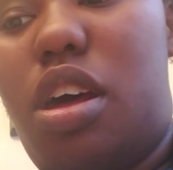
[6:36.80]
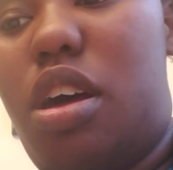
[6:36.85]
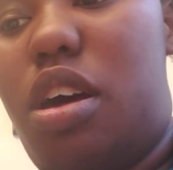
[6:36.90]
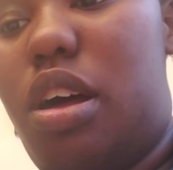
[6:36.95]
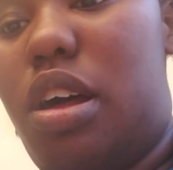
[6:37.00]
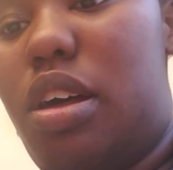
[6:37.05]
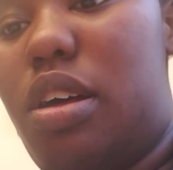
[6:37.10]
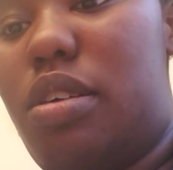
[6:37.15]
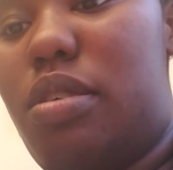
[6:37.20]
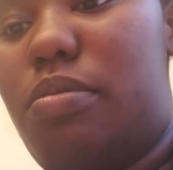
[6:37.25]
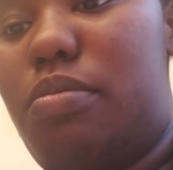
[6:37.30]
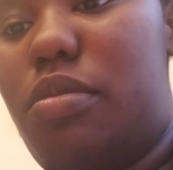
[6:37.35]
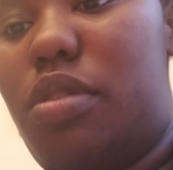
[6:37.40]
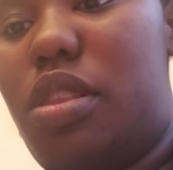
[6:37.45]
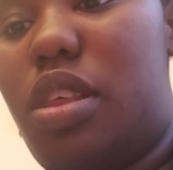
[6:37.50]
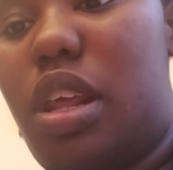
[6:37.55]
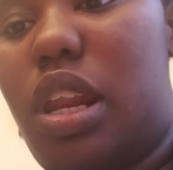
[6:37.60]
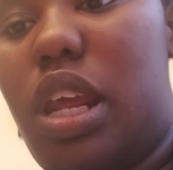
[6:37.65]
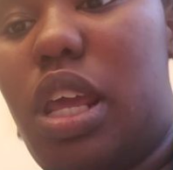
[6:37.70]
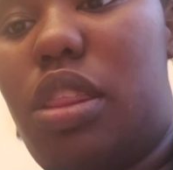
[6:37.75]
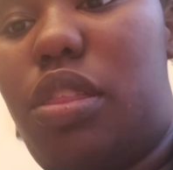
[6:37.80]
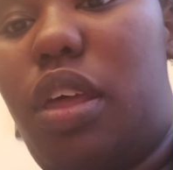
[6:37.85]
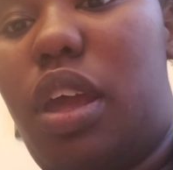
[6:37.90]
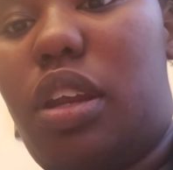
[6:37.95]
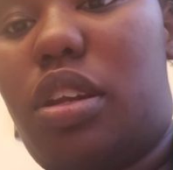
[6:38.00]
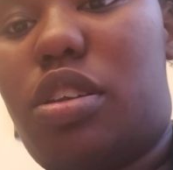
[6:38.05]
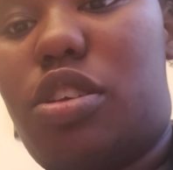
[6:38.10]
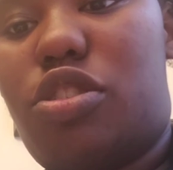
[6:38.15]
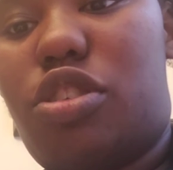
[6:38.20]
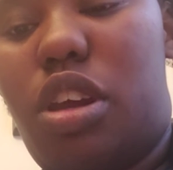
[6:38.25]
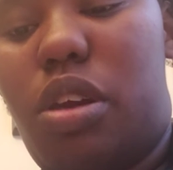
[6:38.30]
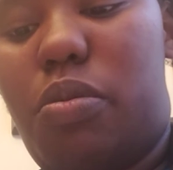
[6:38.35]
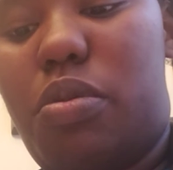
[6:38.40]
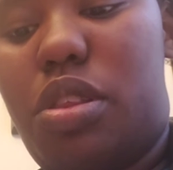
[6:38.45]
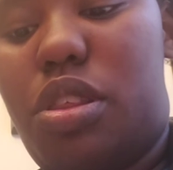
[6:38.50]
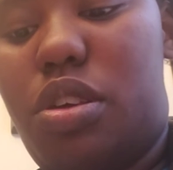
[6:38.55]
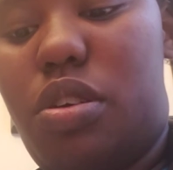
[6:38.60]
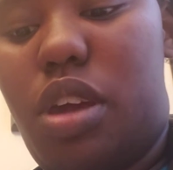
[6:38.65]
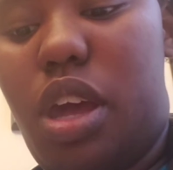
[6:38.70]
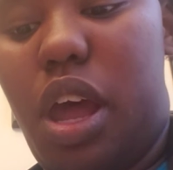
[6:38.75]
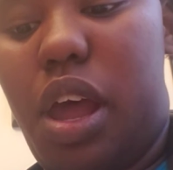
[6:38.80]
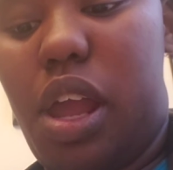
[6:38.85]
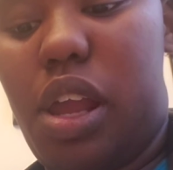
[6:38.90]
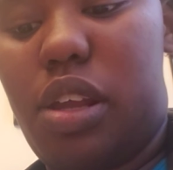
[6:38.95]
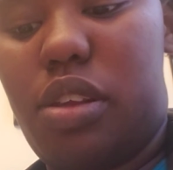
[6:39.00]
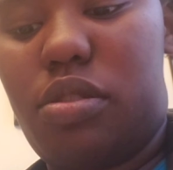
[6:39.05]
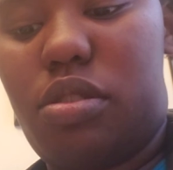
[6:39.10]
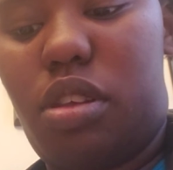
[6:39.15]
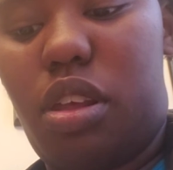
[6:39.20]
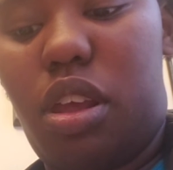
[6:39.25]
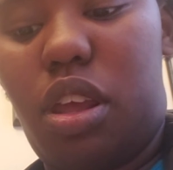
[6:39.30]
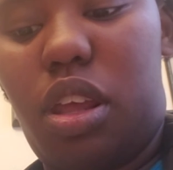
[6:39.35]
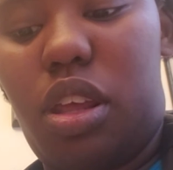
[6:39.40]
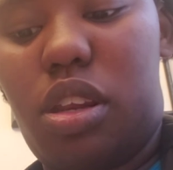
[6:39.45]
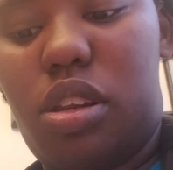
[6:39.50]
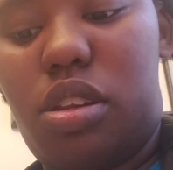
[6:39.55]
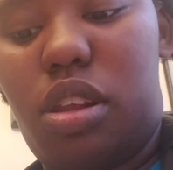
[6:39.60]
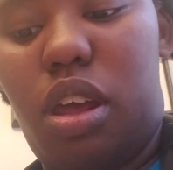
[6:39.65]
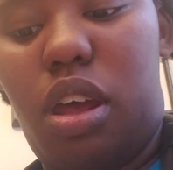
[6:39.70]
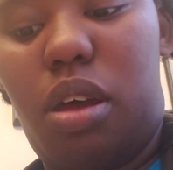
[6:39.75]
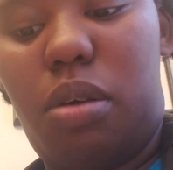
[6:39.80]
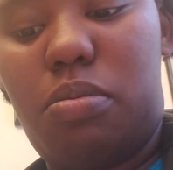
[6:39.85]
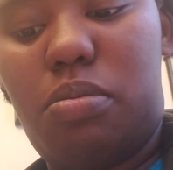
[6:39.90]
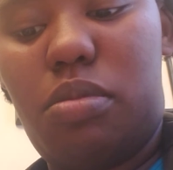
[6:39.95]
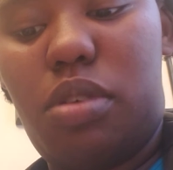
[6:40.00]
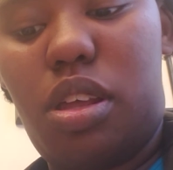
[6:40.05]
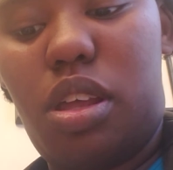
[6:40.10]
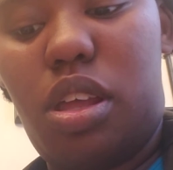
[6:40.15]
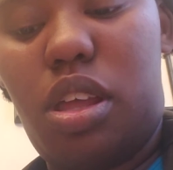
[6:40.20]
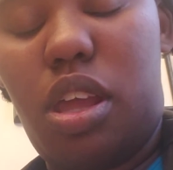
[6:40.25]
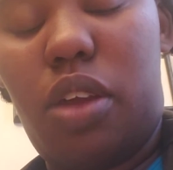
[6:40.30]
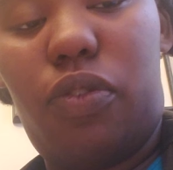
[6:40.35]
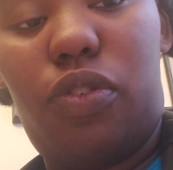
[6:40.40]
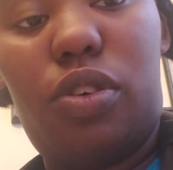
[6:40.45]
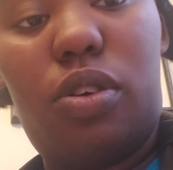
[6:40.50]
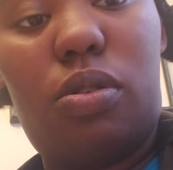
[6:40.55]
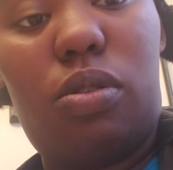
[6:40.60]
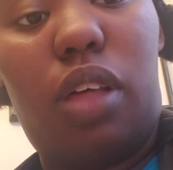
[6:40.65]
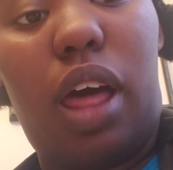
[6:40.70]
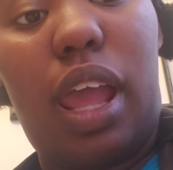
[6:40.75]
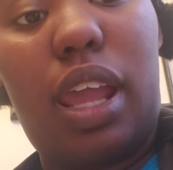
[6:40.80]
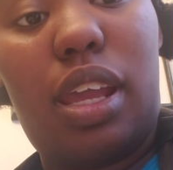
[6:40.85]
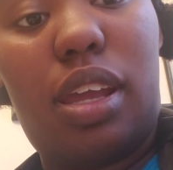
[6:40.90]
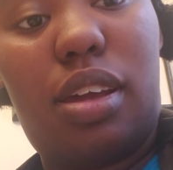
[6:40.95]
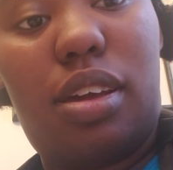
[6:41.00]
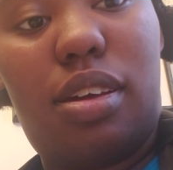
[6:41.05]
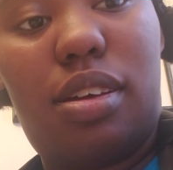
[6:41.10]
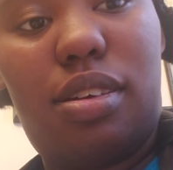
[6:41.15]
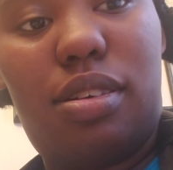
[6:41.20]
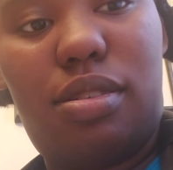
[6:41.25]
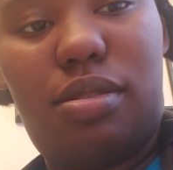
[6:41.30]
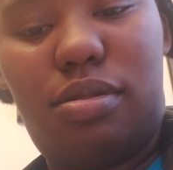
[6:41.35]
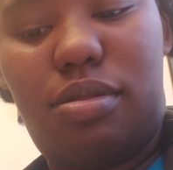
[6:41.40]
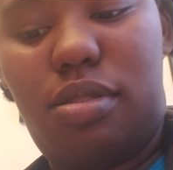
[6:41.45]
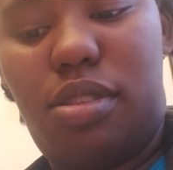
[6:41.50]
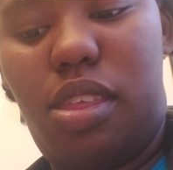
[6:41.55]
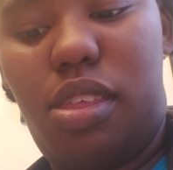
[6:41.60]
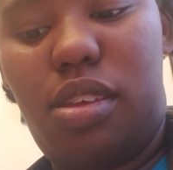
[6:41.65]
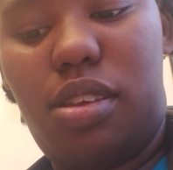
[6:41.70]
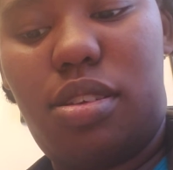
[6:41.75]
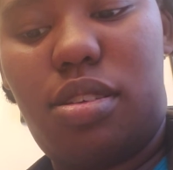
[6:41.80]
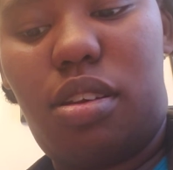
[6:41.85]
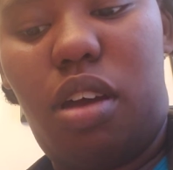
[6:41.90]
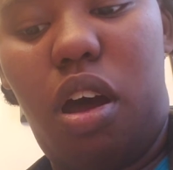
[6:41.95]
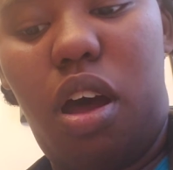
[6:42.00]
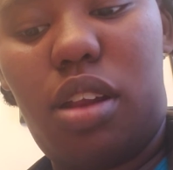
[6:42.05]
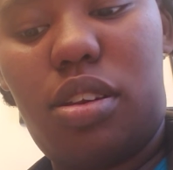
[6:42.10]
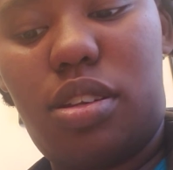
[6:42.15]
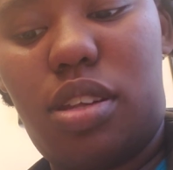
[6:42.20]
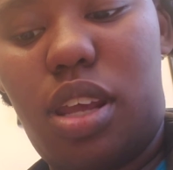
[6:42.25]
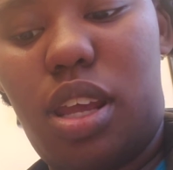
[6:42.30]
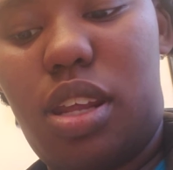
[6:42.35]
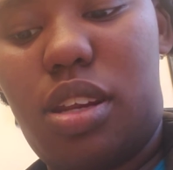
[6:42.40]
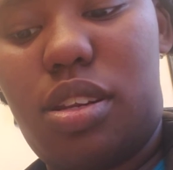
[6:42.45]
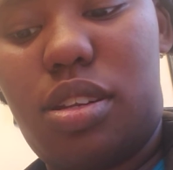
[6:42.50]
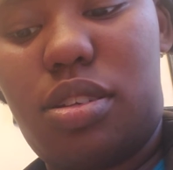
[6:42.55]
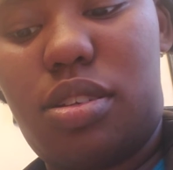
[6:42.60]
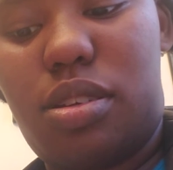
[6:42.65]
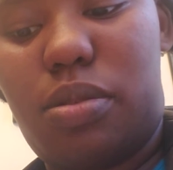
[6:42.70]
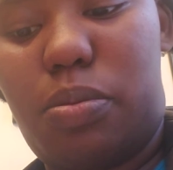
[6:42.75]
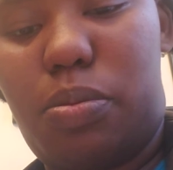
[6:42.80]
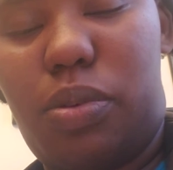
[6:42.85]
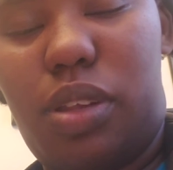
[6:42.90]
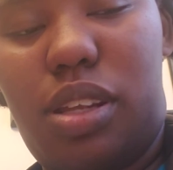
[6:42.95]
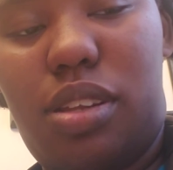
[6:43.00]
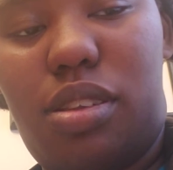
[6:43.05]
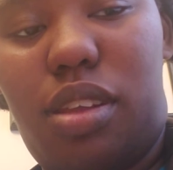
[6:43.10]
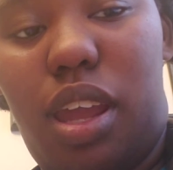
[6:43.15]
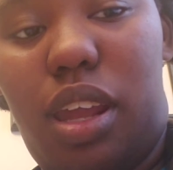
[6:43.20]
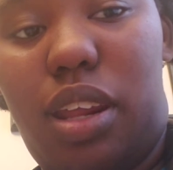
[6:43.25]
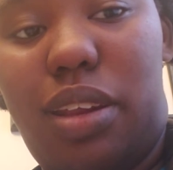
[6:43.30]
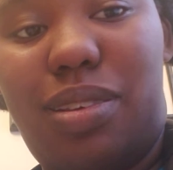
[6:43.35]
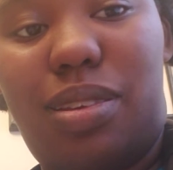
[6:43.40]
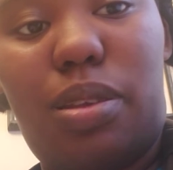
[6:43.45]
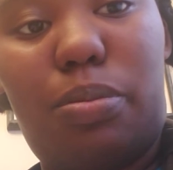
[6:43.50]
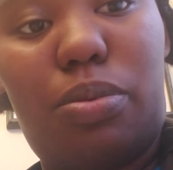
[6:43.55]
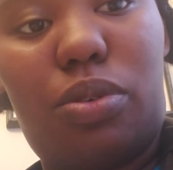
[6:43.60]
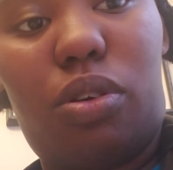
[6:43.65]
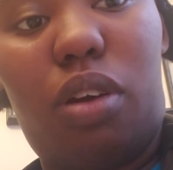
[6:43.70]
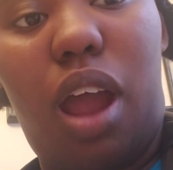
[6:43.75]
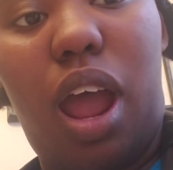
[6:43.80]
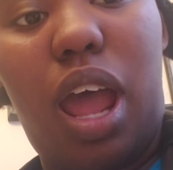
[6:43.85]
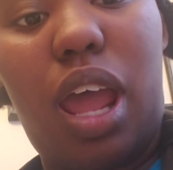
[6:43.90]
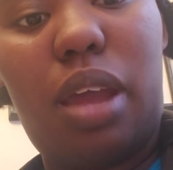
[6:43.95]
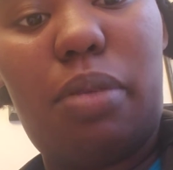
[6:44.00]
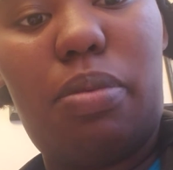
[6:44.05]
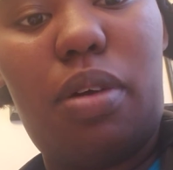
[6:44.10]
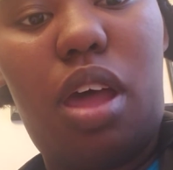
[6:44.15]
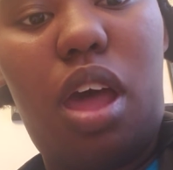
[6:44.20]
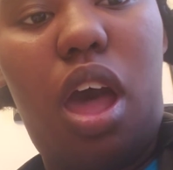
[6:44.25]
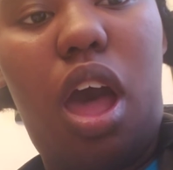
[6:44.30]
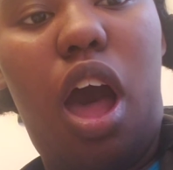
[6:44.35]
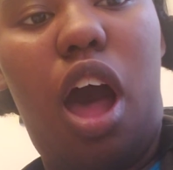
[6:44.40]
um, that I'd like to share with you guys, and um, if you like this content, please like and subscribe.